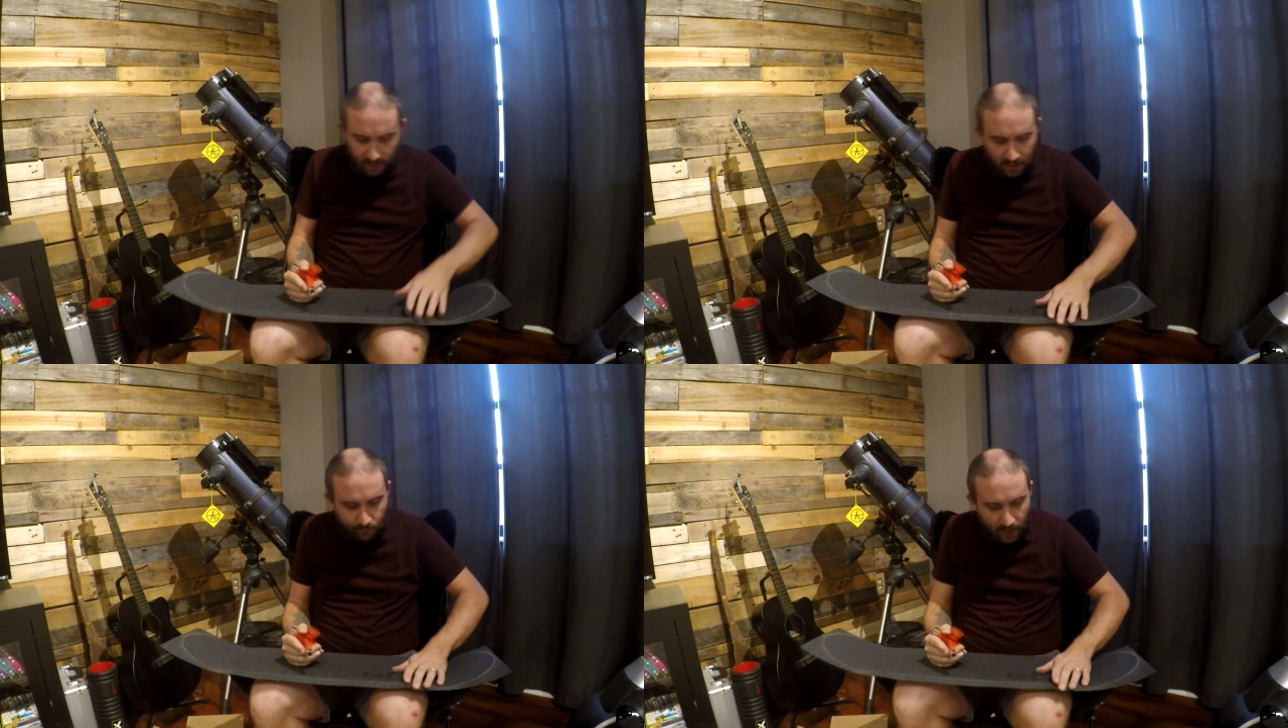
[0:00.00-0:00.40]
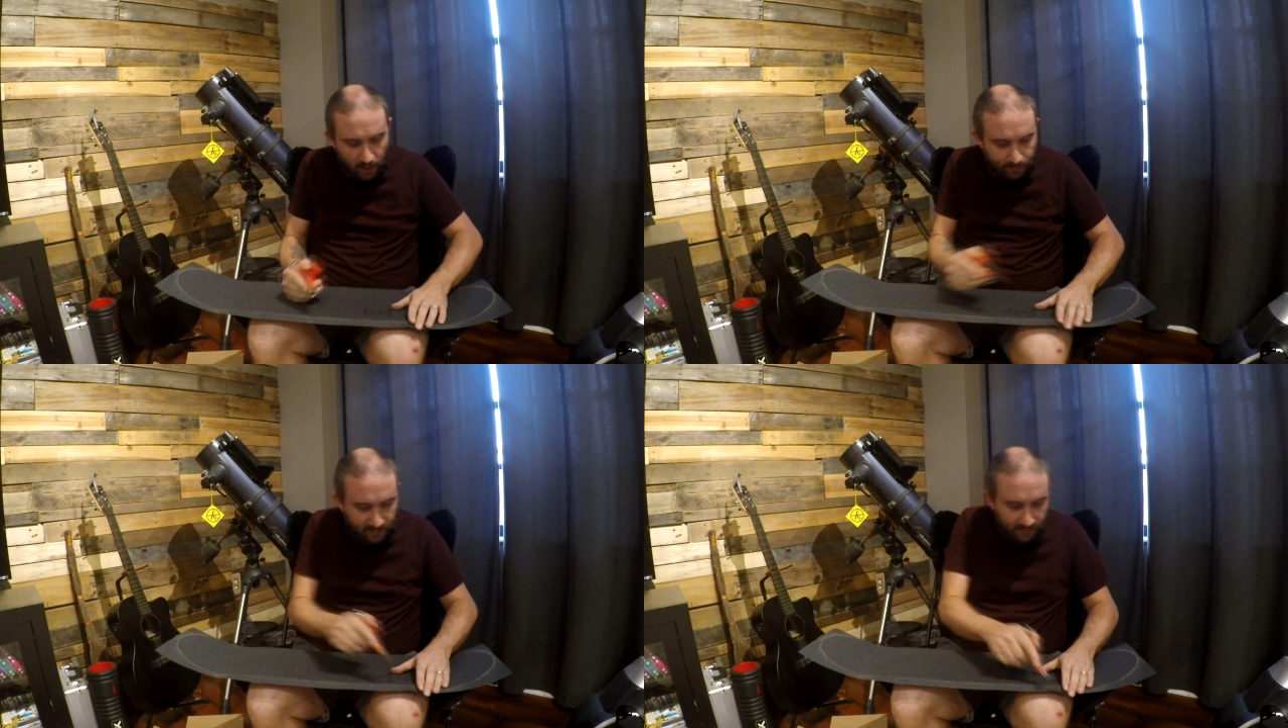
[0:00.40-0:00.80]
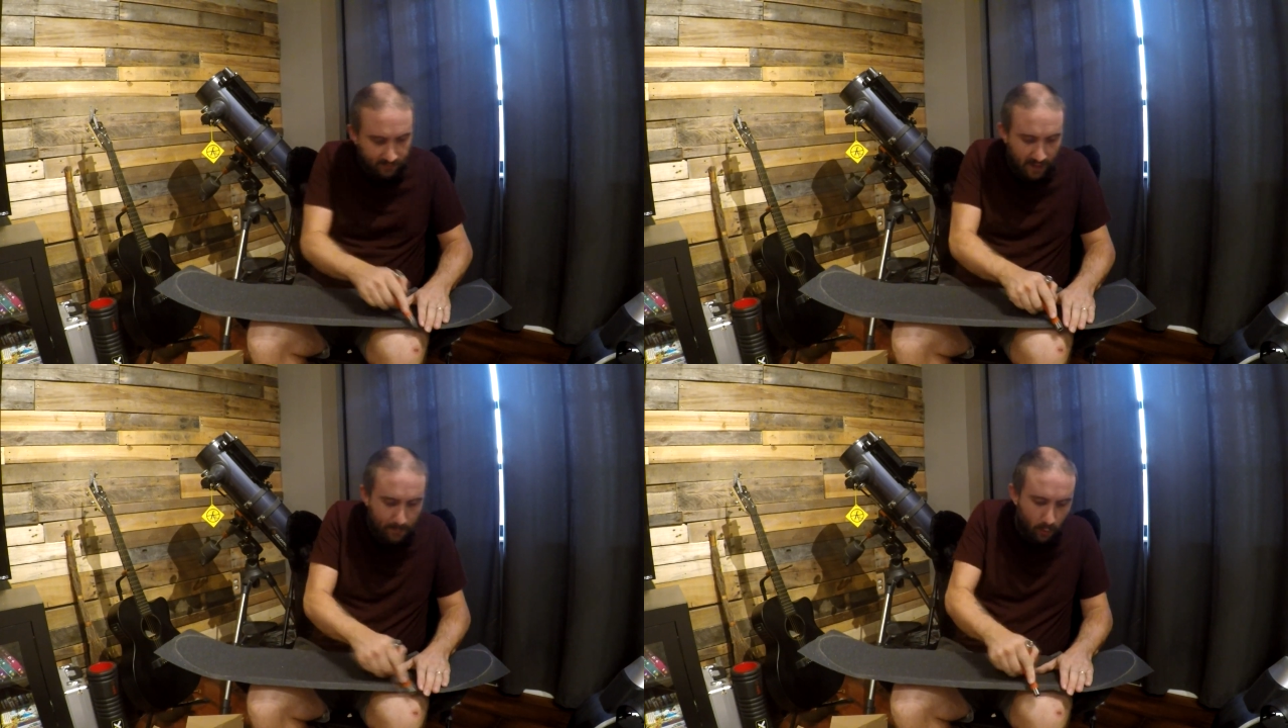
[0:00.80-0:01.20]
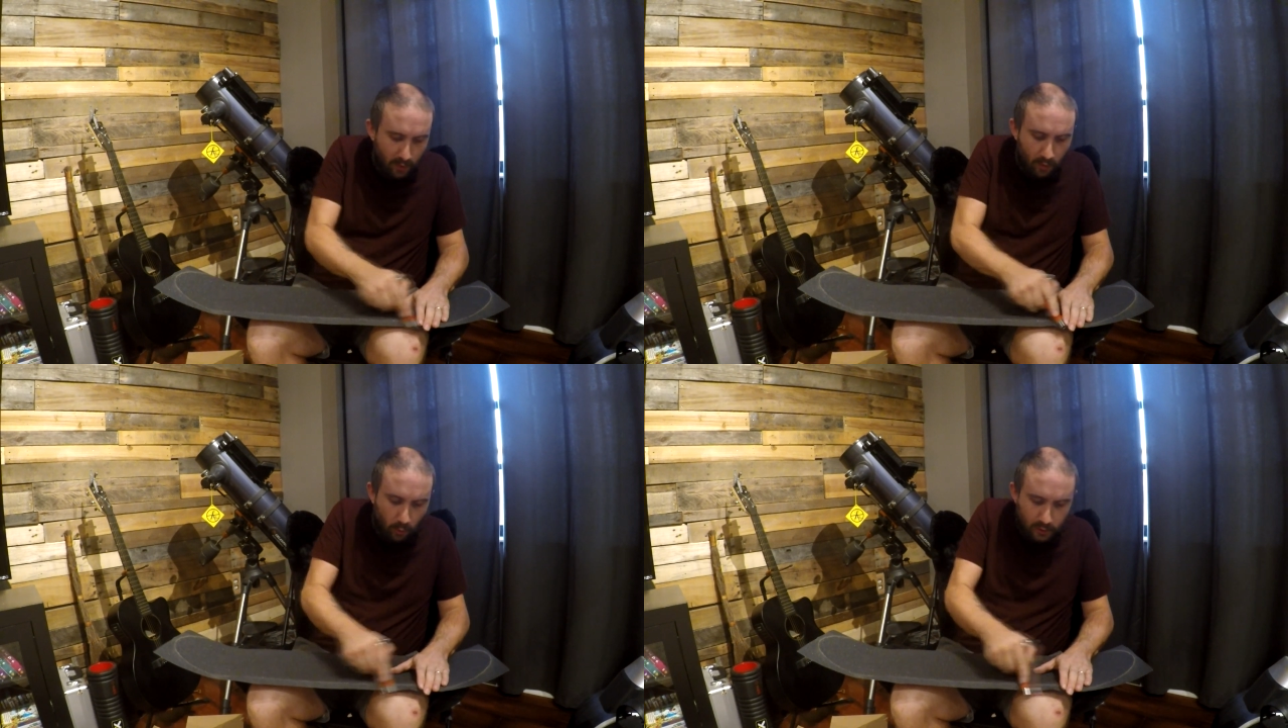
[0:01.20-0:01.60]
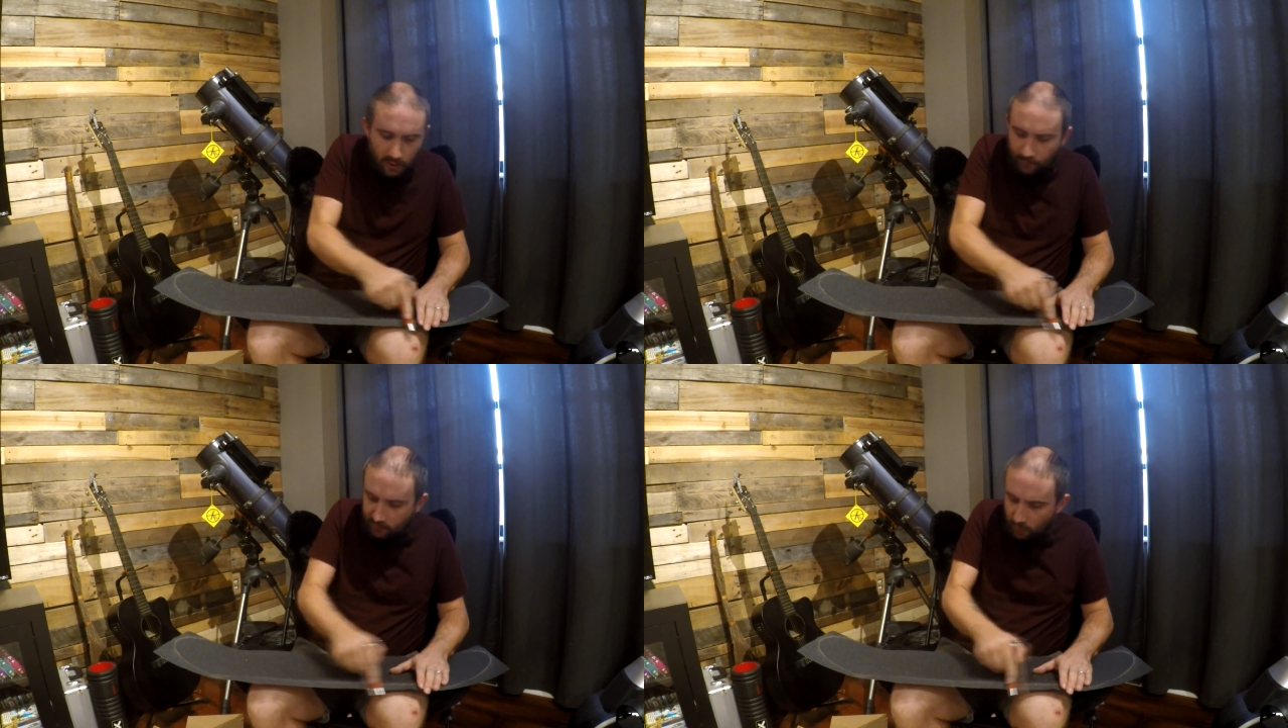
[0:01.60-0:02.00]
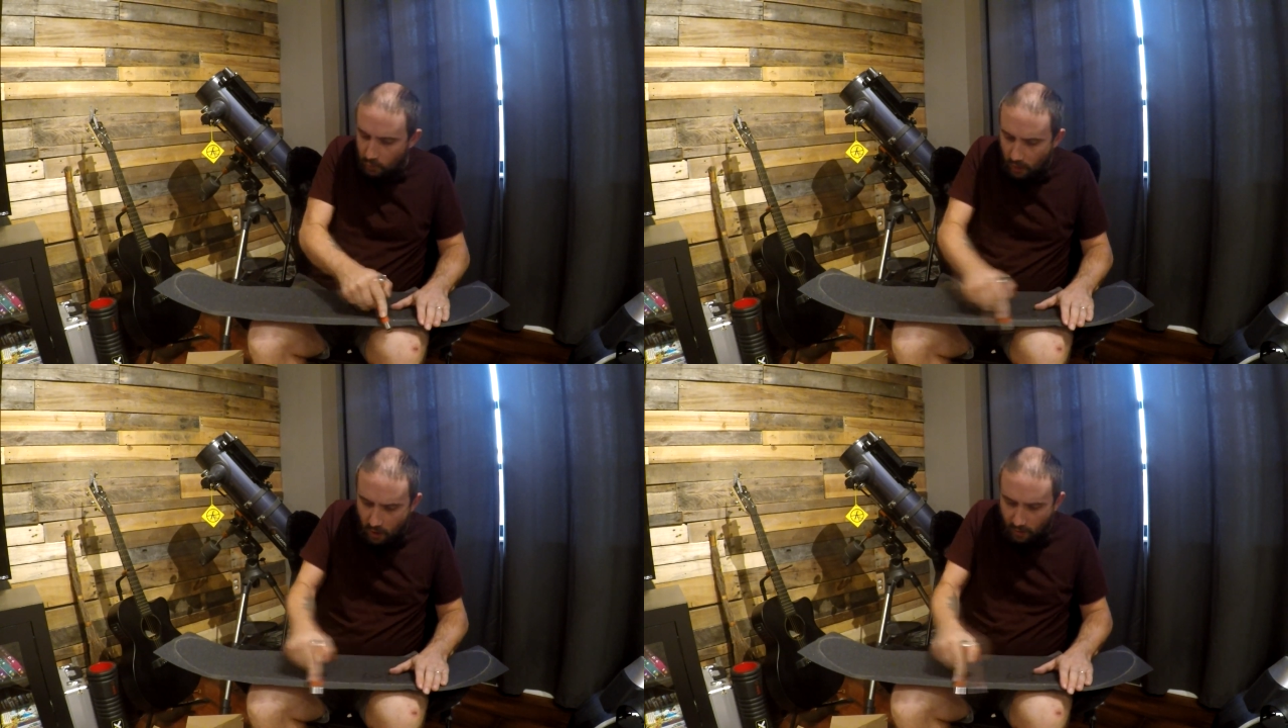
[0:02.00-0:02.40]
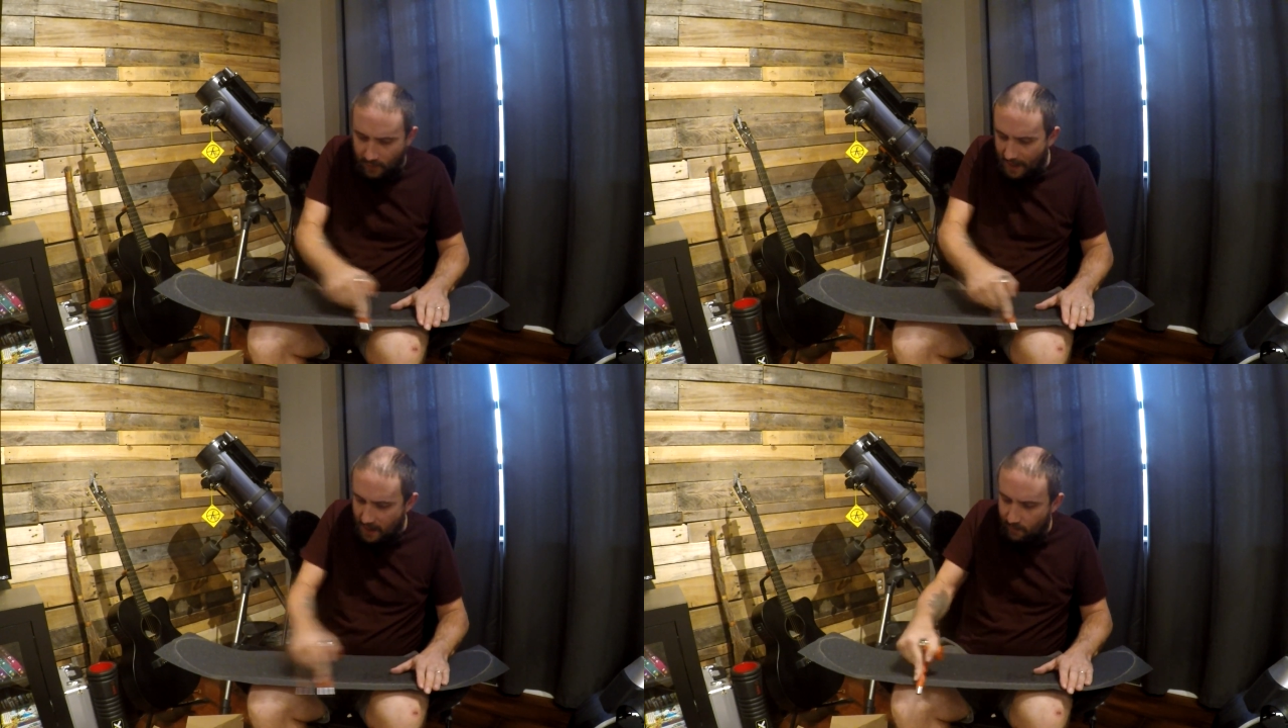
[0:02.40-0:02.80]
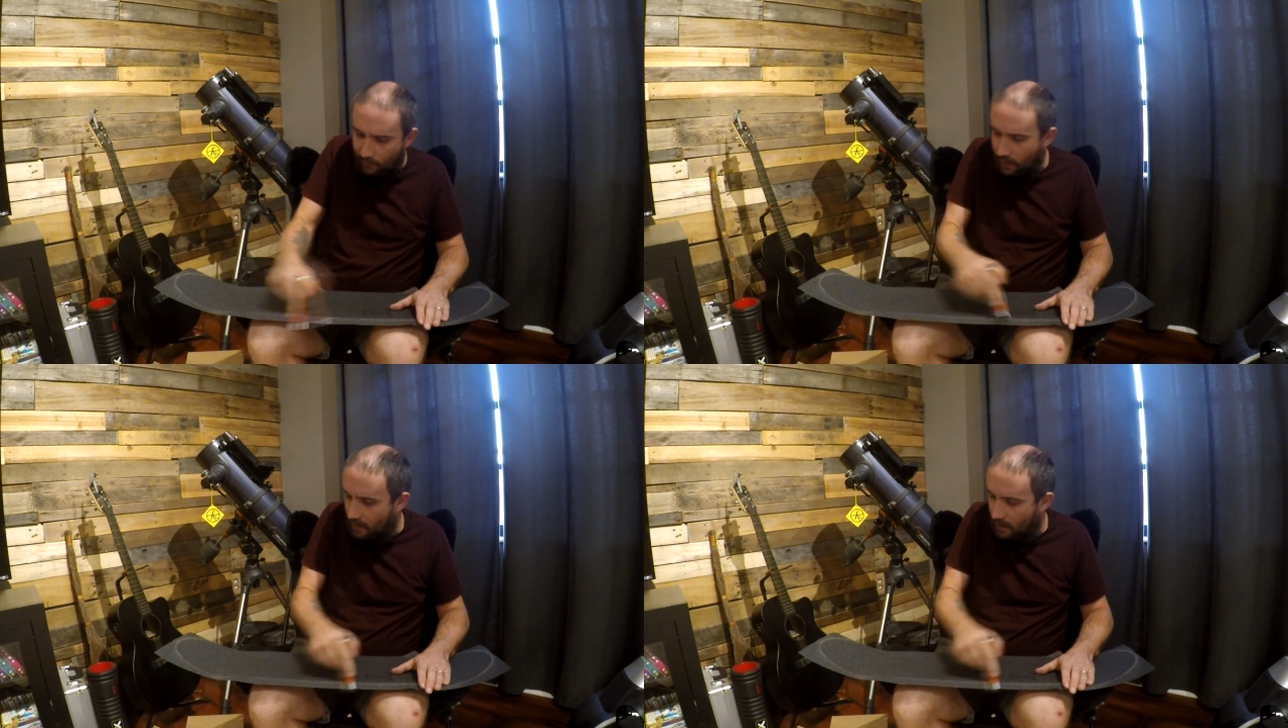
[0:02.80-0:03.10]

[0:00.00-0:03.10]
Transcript: enveloped in skateboarding culture for so long, that kind of